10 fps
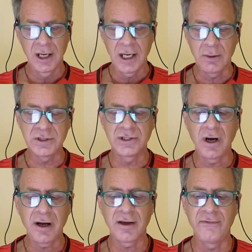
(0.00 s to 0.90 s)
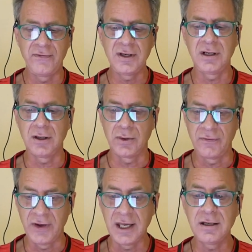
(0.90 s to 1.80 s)
It was not a video
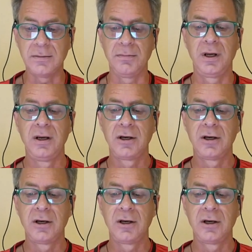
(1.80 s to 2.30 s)
of him